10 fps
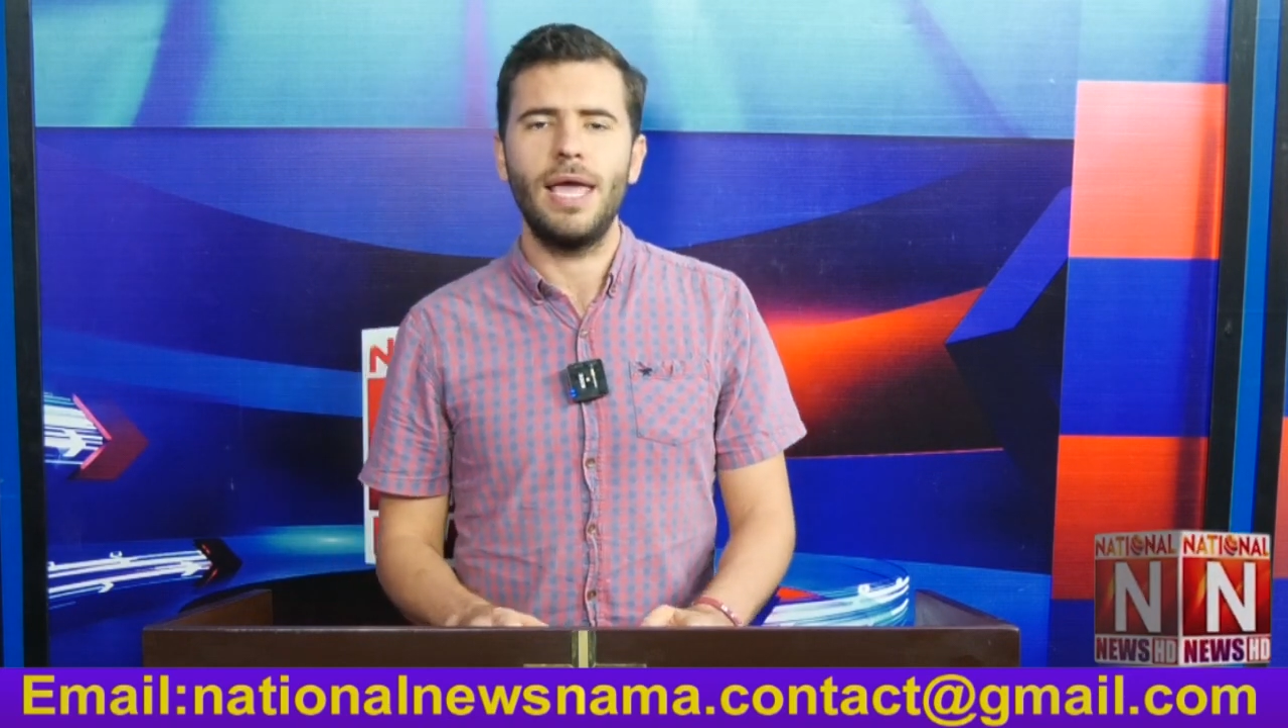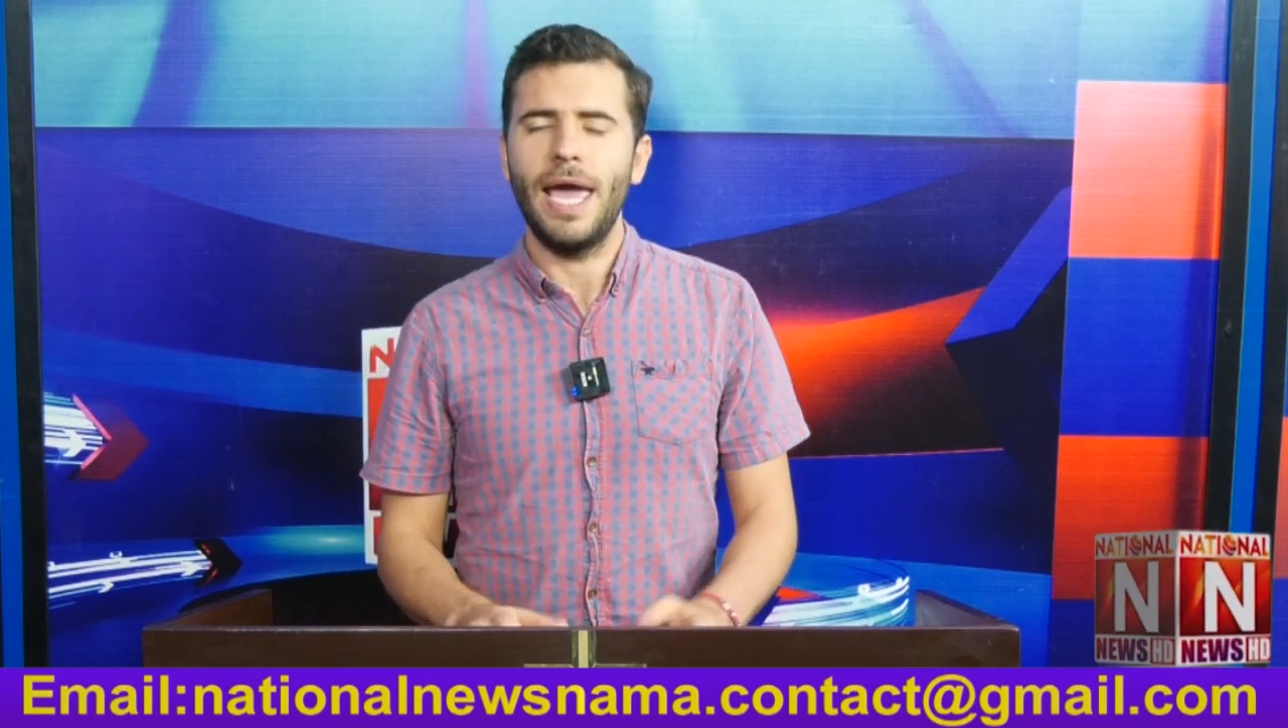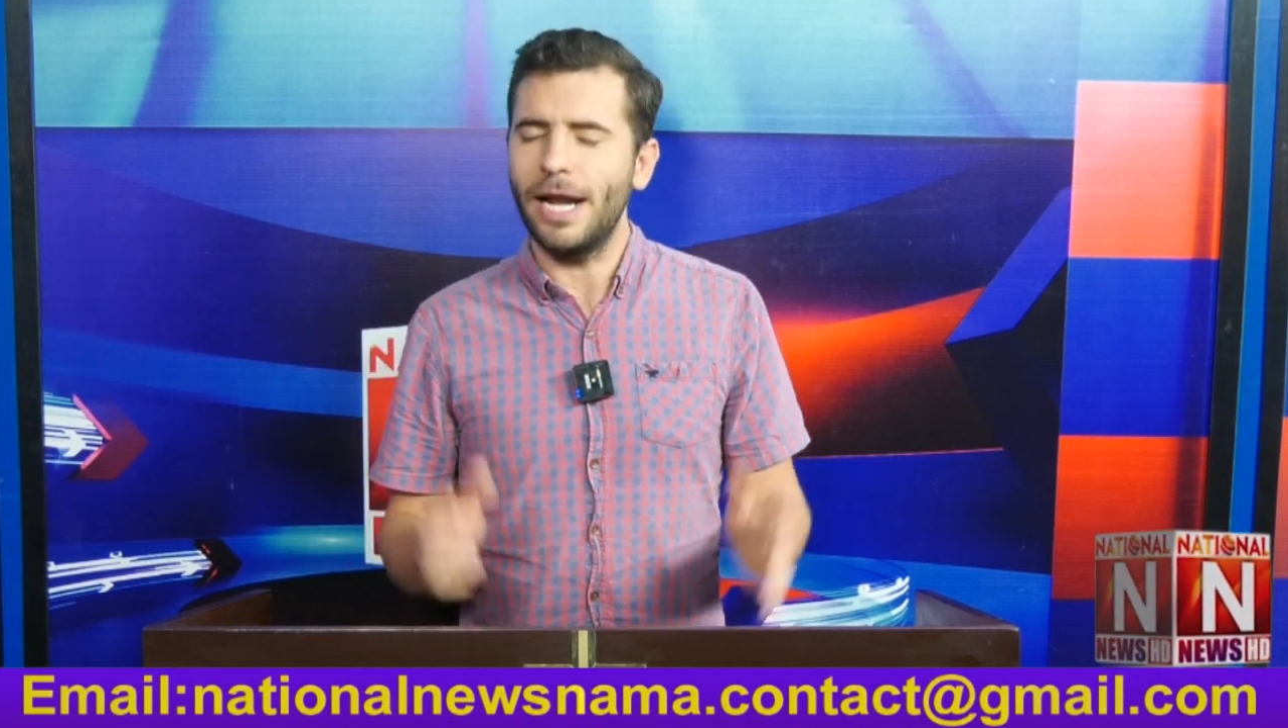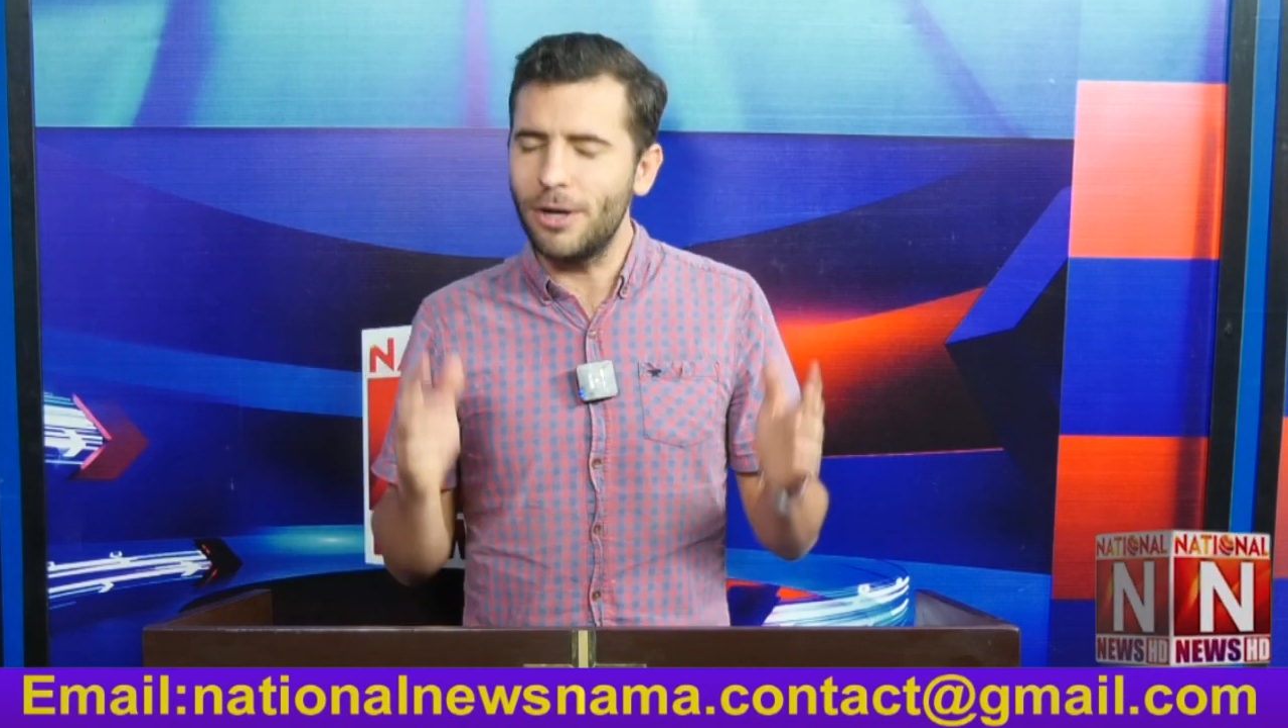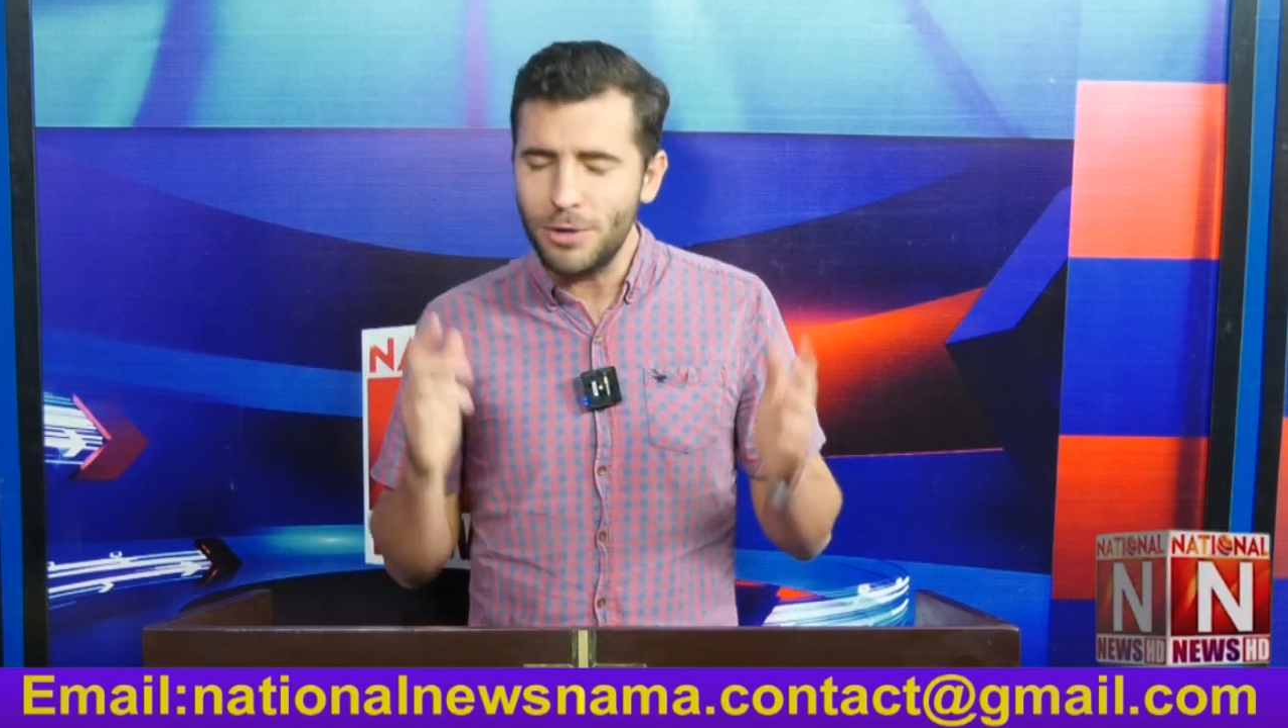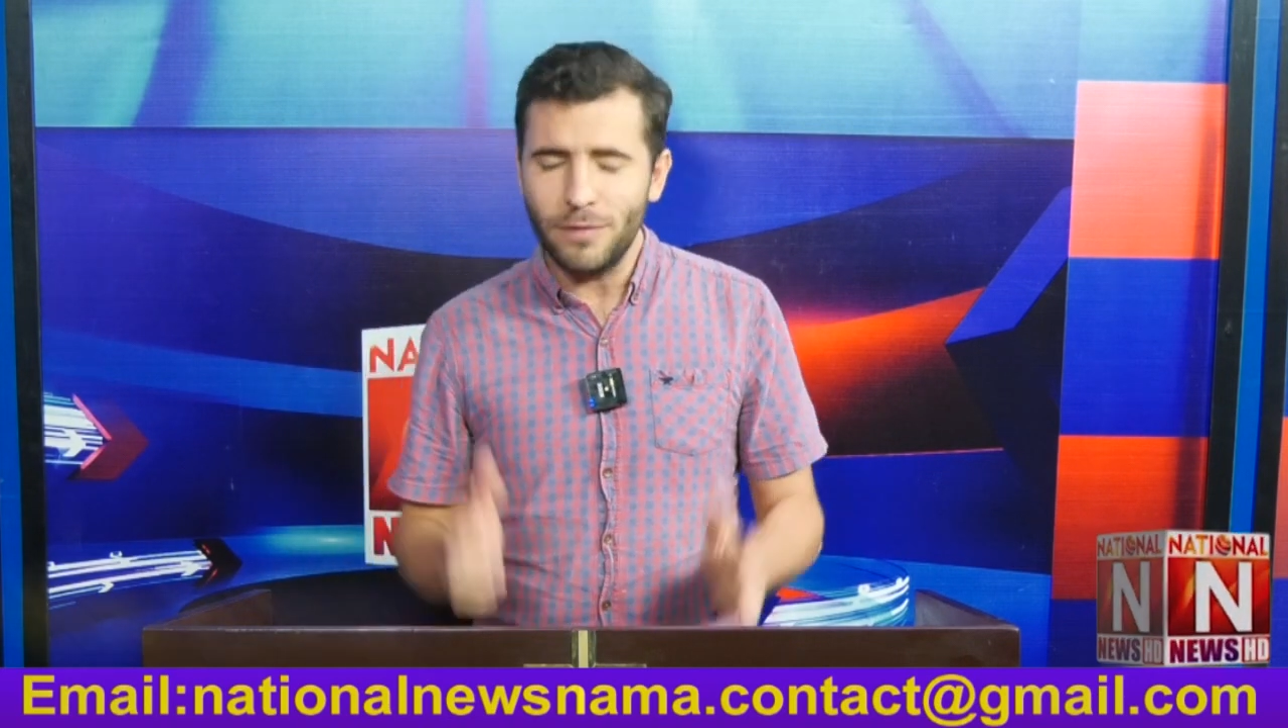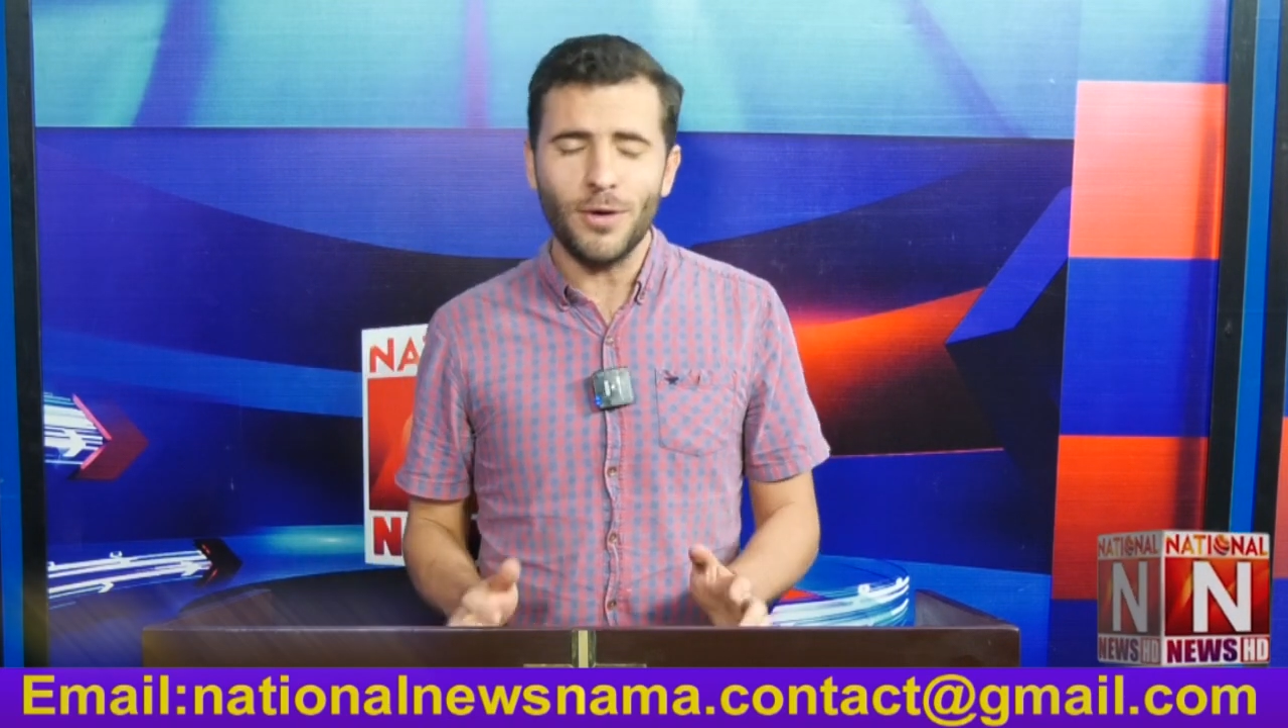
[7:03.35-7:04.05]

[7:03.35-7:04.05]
And I know you've